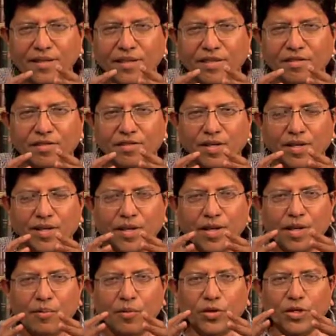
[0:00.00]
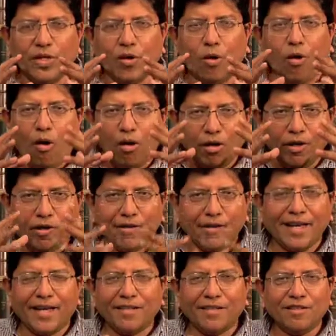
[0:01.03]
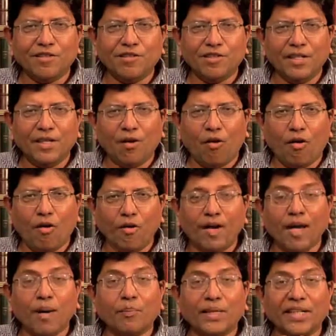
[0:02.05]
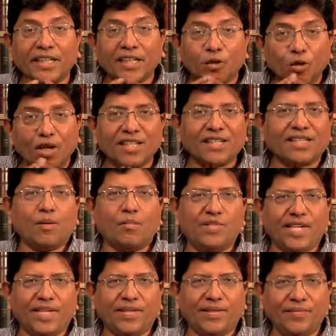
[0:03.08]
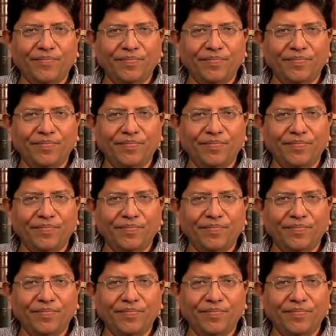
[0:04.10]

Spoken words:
is putting all your energy on a particular subject.